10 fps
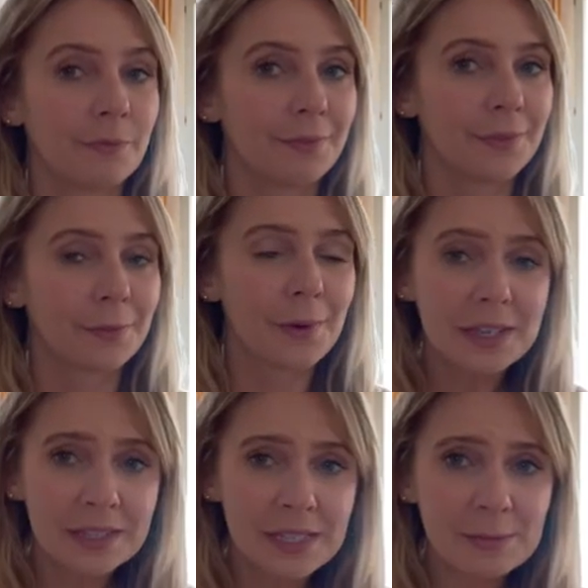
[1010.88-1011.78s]
the
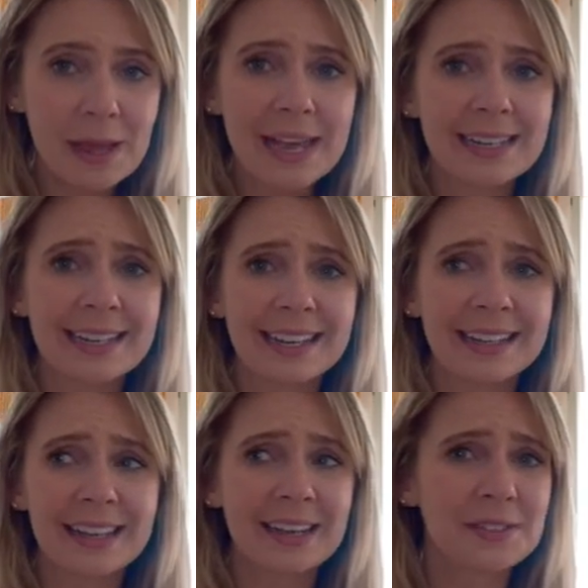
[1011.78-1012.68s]
rest of Spain and
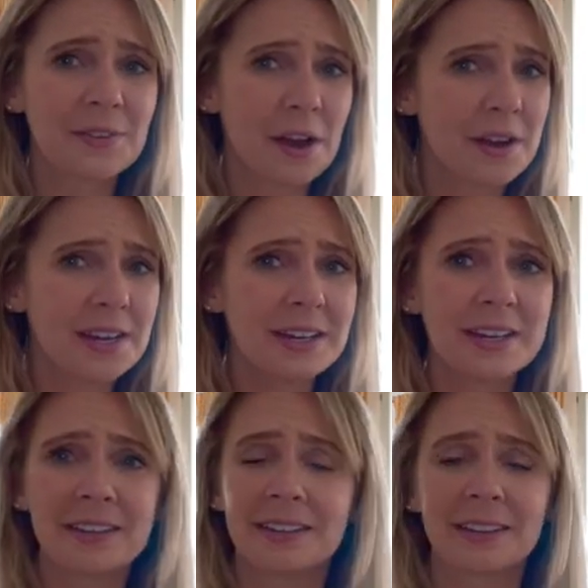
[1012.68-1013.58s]
Italy
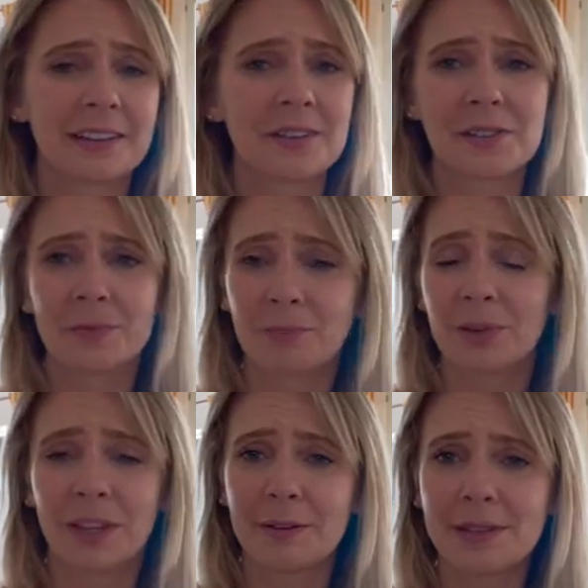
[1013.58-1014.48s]
there's
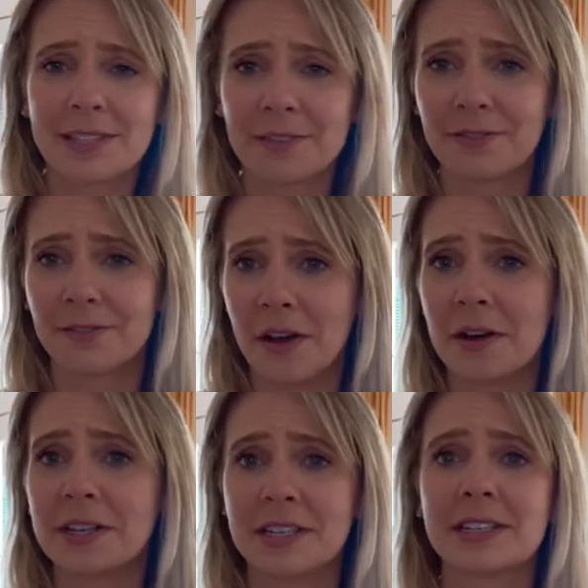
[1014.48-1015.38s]
plenty of places that have
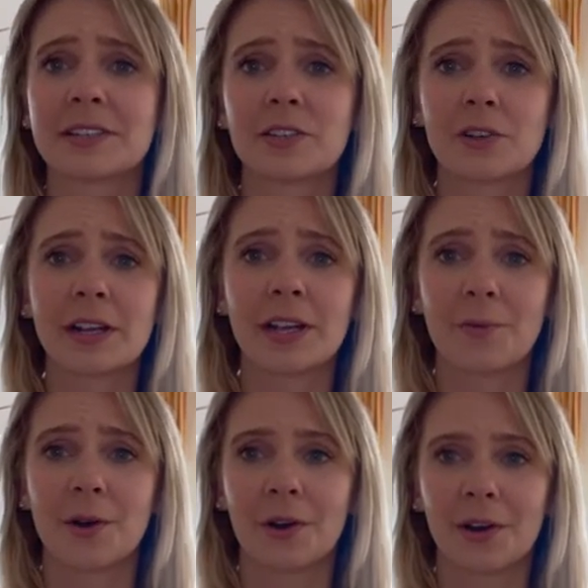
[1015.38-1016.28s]
very decent drinking
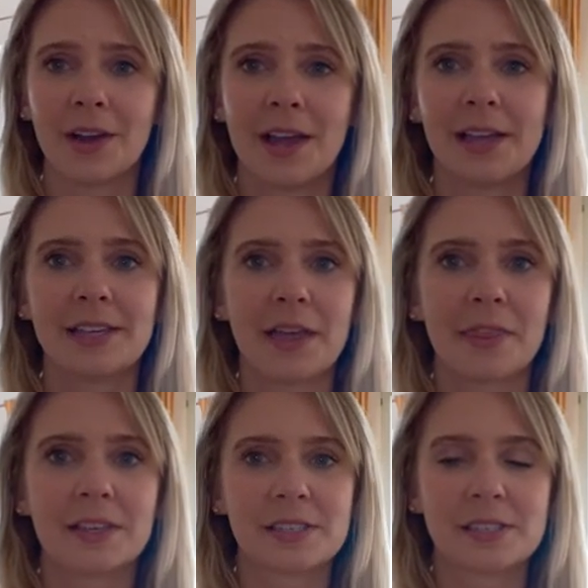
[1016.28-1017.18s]
water, yet
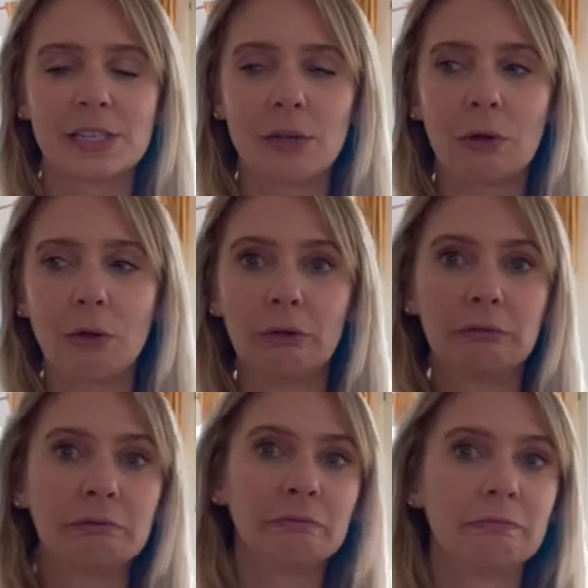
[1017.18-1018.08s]
they still